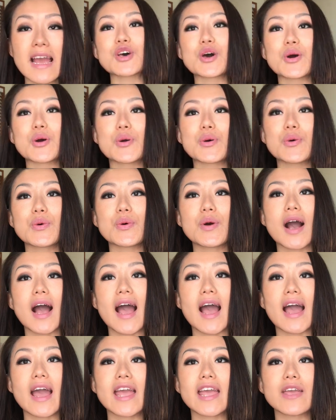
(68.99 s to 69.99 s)
So
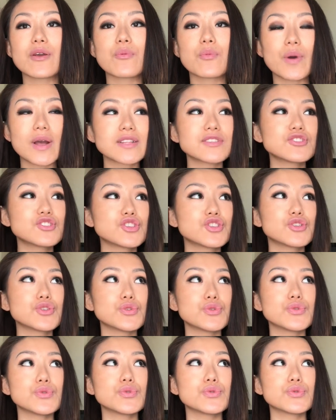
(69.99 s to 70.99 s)
I went
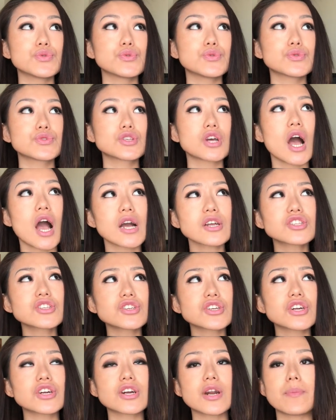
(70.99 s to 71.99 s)
to talk
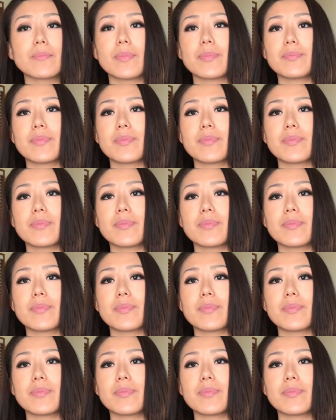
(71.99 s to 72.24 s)
to her